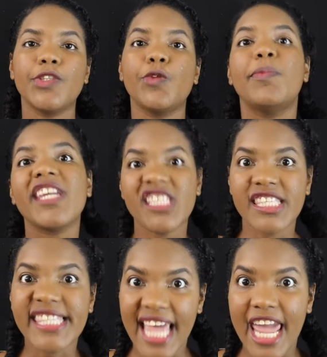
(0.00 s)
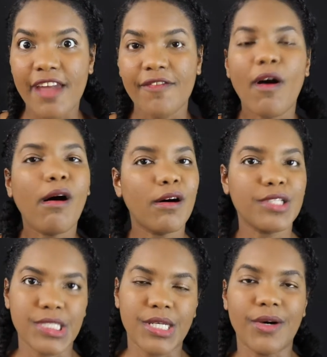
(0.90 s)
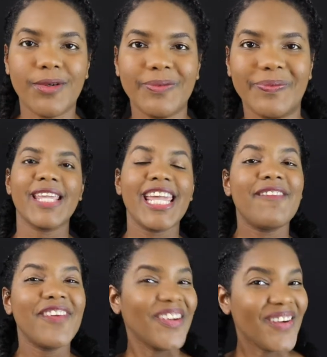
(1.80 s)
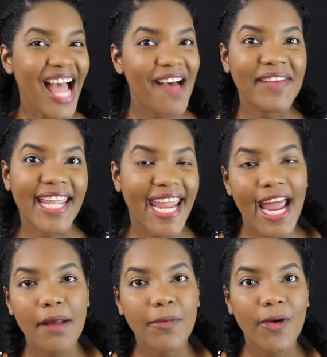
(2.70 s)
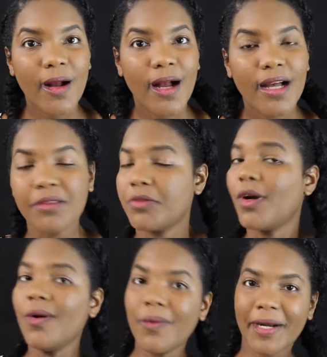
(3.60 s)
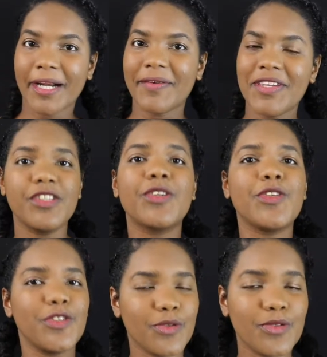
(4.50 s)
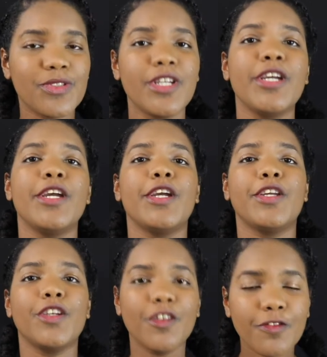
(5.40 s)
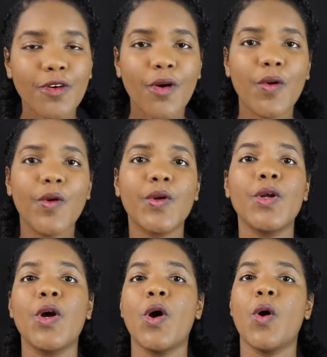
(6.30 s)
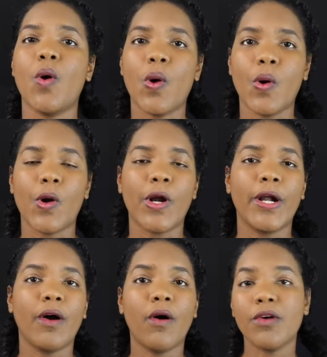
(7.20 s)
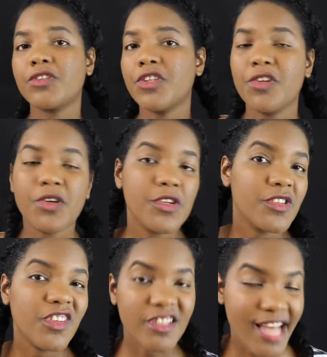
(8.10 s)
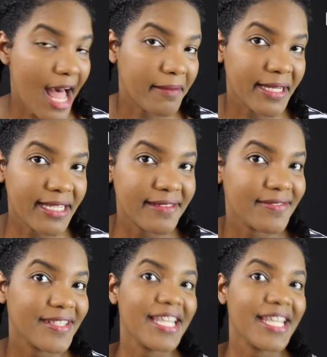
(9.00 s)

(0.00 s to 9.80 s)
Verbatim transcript: to be safe also. If you don't have a camera, don't worry. You could use your phone or also you could use your tablet